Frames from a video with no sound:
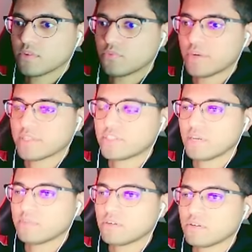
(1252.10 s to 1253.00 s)
Red
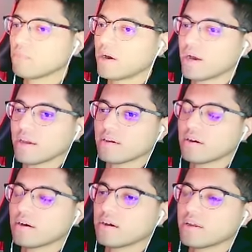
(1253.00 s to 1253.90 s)
Saber. Oh my
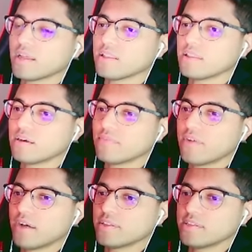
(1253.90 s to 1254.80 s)
god, I love
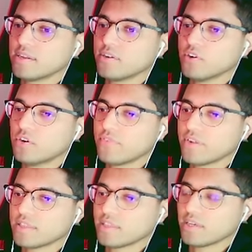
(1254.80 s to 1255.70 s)
how they didn't nerf
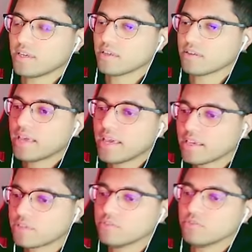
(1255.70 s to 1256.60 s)
anything.
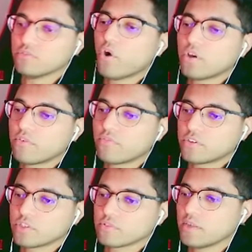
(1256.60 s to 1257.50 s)
Thank you.
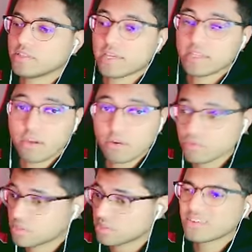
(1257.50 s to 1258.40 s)
Oyoverse, better take
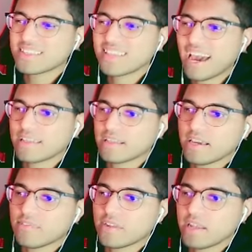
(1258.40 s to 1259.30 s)
notes. Look at that. They
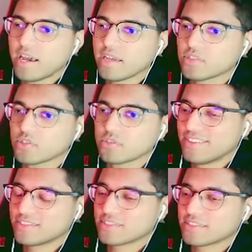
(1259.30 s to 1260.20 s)
even enhanced her.
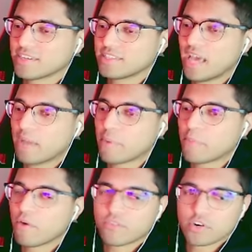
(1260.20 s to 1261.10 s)
This looks like the
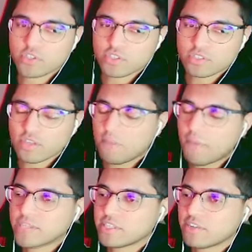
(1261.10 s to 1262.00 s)
MMO version.
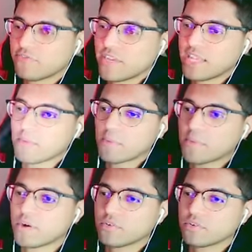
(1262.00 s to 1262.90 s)
Imagine a Fate MMO.